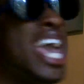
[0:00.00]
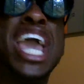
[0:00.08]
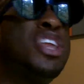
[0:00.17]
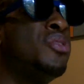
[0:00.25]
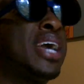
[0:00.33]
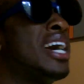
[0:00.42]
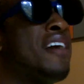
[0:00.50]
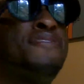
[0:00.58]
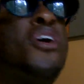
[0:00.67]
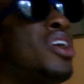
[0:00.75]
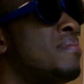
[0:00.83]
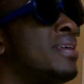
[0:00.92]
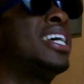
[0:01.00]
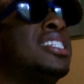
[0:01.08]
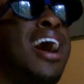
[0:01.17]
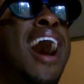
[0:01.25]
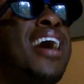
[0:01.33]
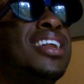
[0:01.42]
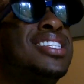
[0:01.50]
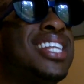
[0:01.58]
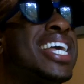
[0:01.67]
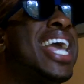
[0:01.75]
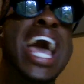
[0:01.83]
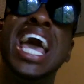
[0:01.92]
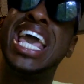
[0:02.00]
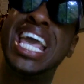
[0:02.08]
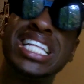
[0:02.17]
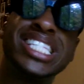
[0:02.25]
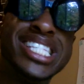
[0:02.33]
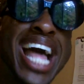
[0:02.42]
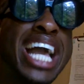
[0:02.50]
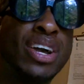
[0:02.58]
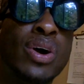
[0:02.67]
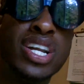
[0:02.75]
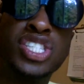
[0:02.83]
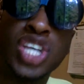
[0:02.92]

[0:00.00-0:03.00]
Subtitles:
and you can't afford it, because honestly, it's not going